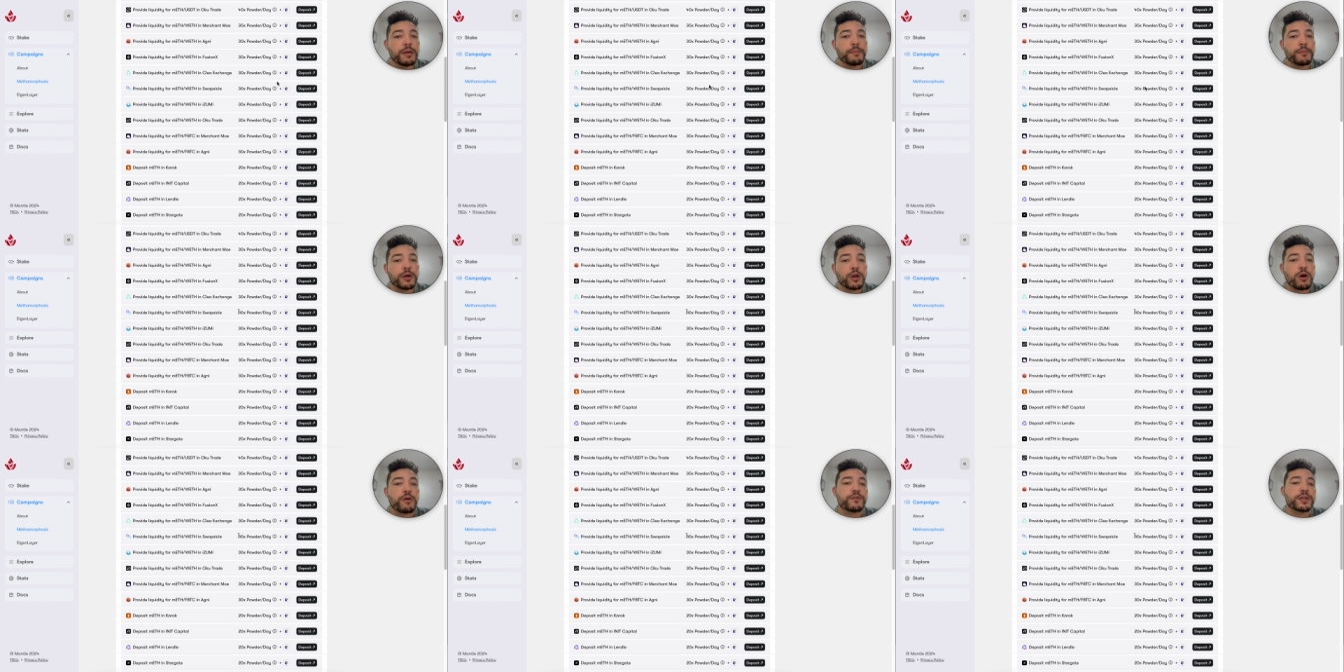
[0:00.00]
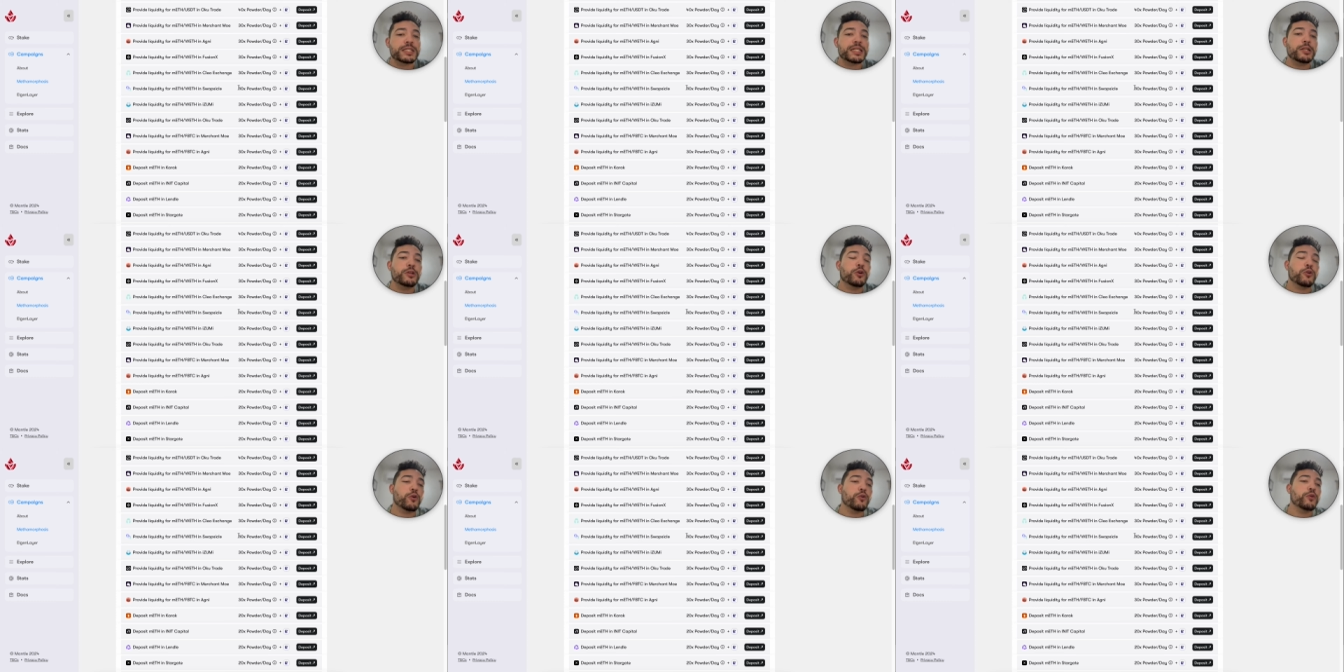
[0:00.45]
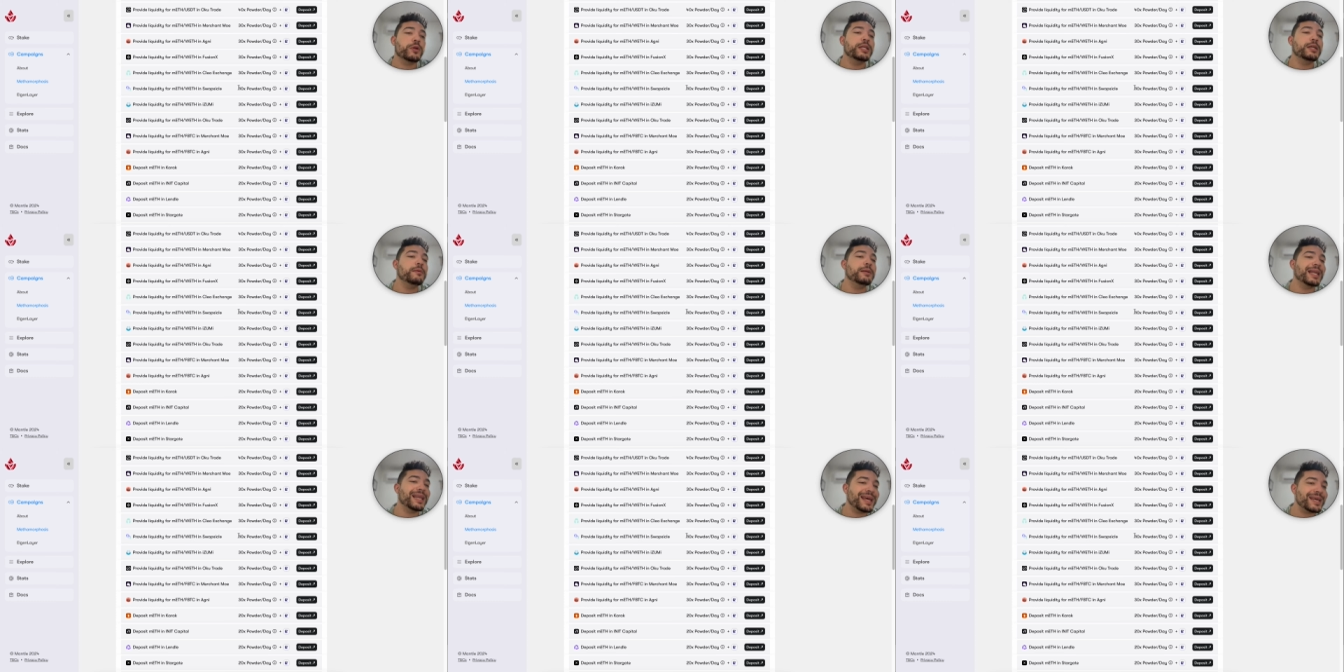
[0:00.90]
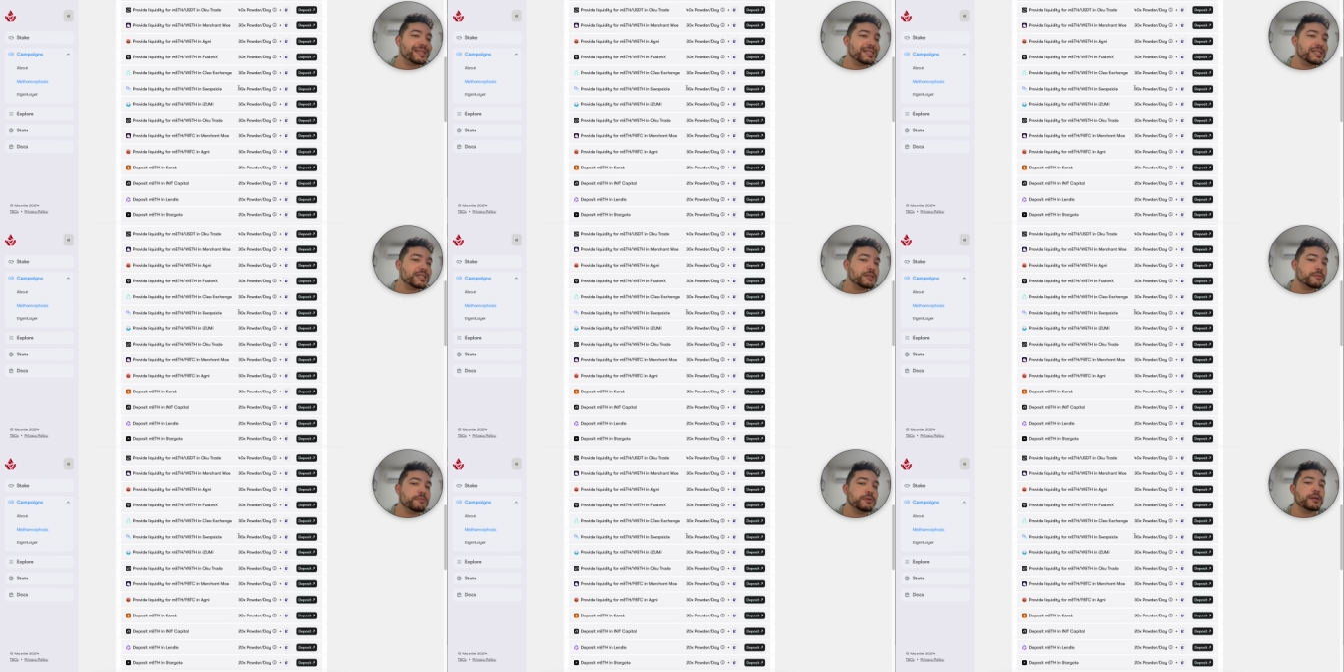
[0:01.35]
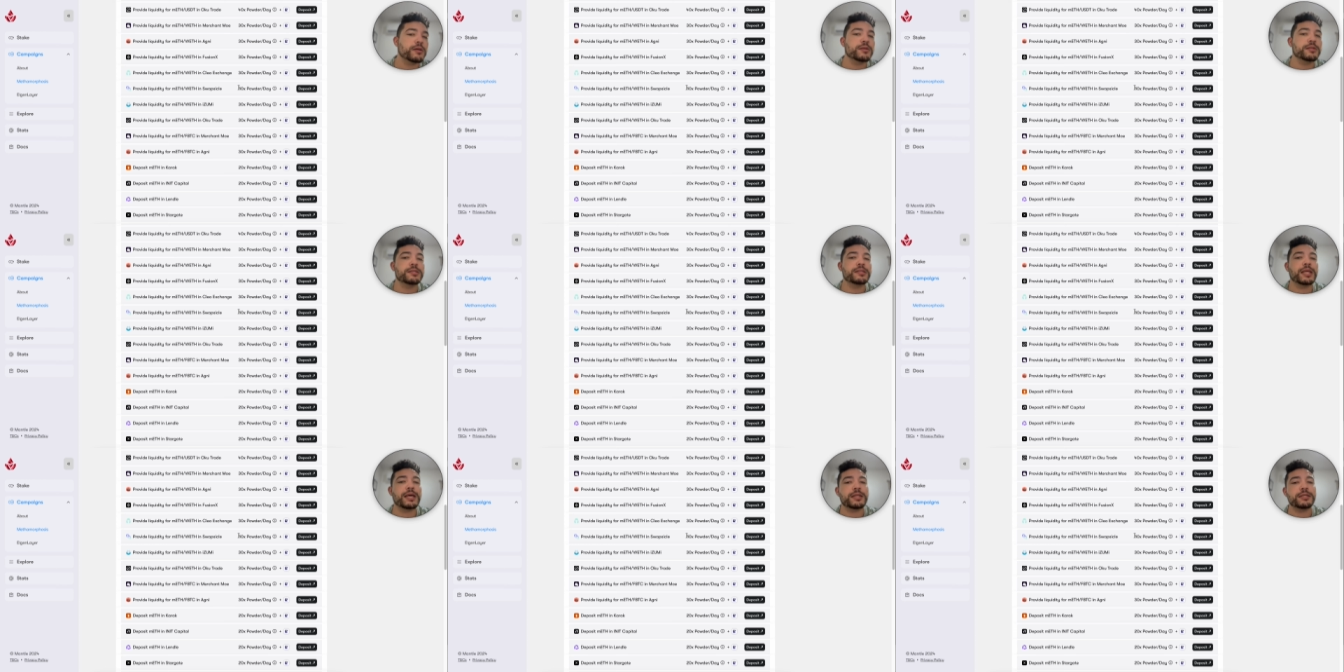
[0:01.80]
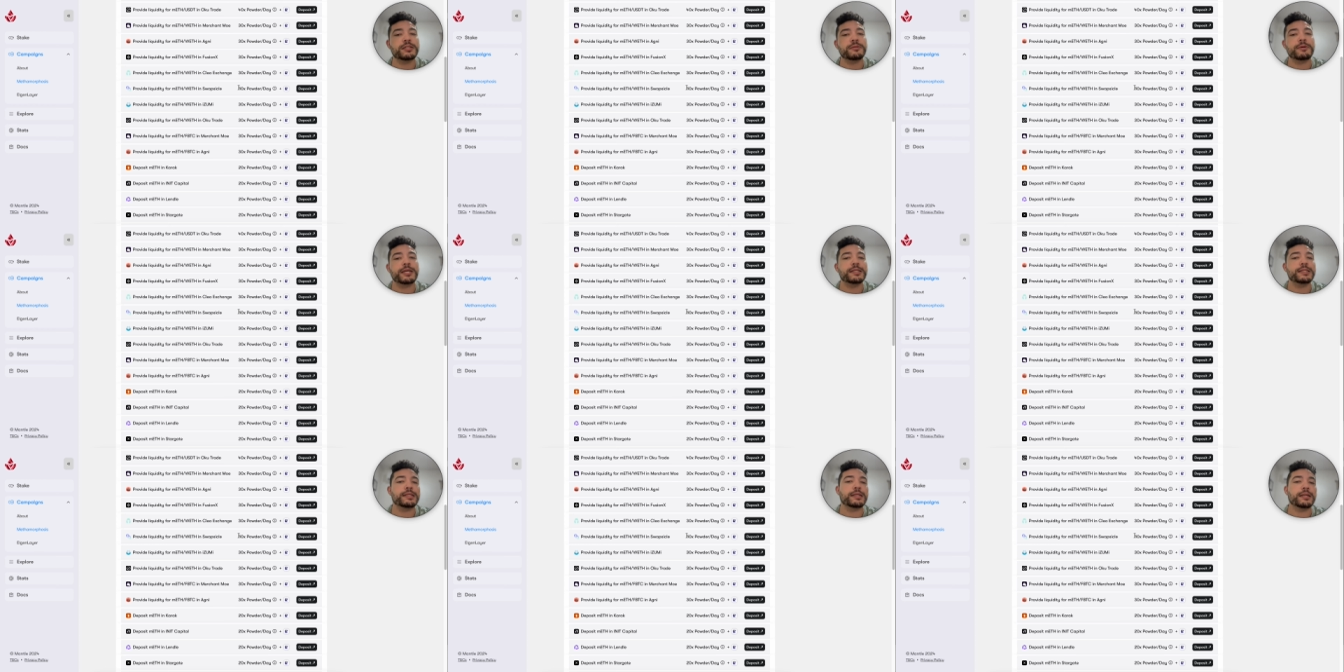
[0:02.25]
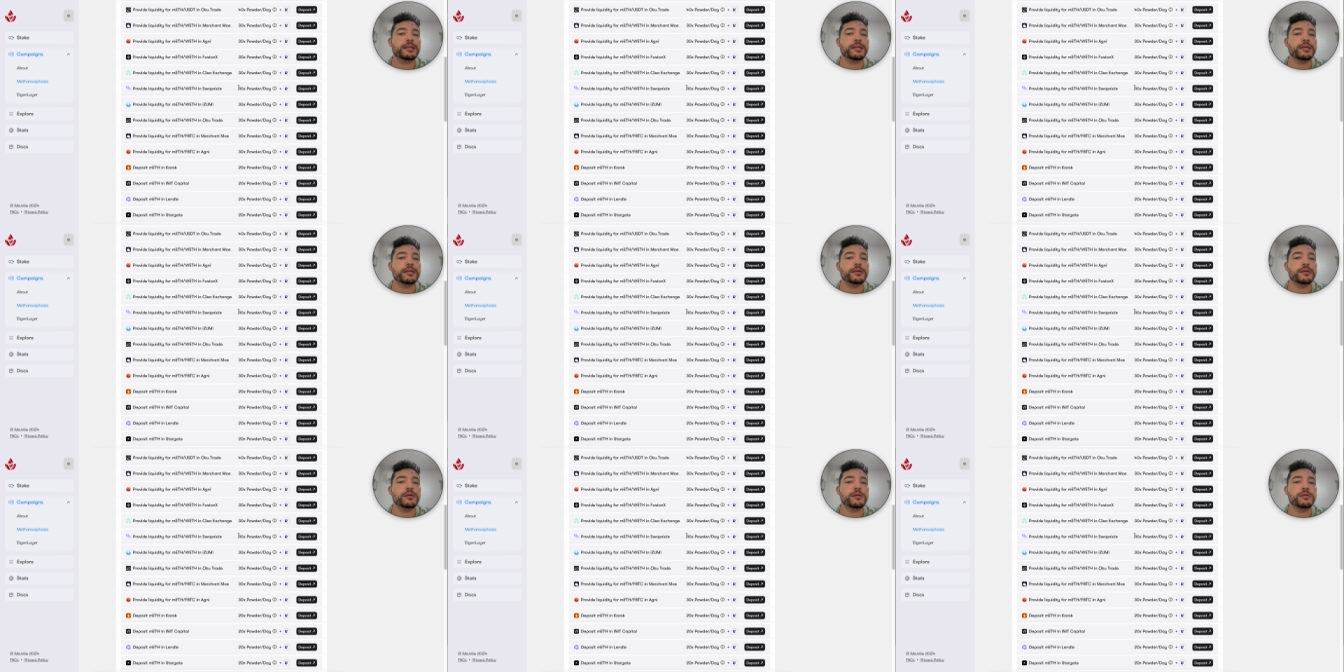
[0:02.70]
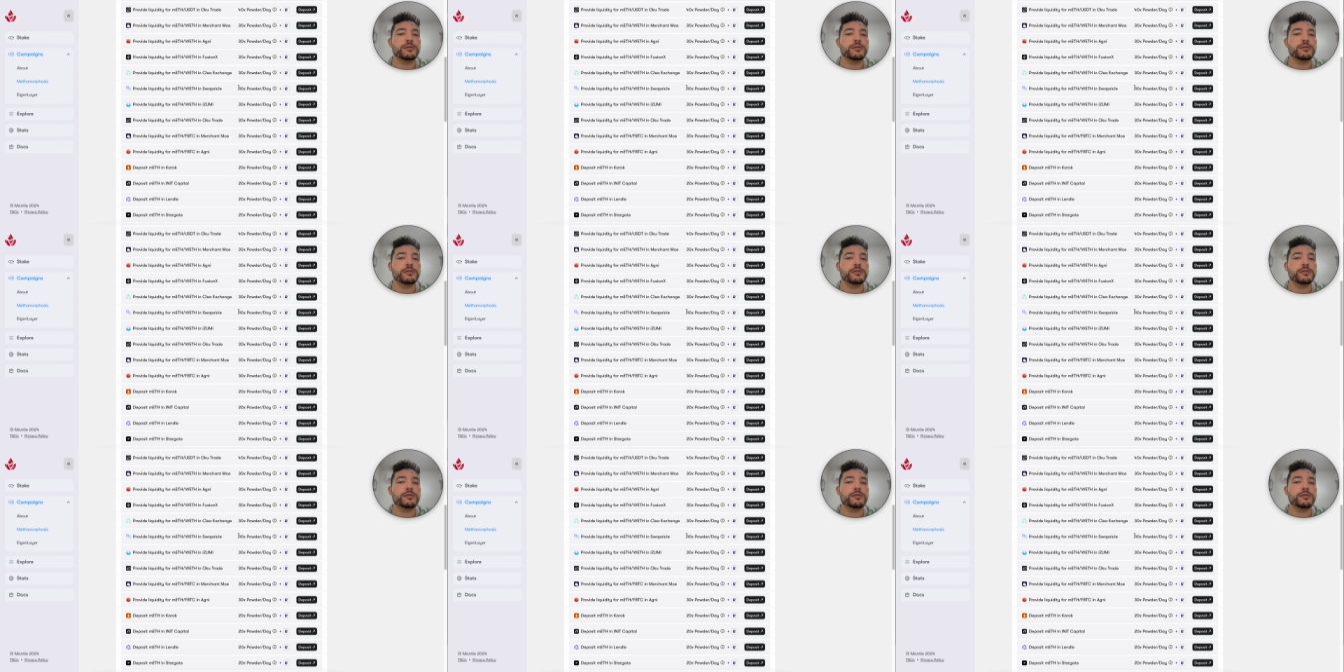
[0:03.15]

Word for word: But obviously you're earning less because that is basically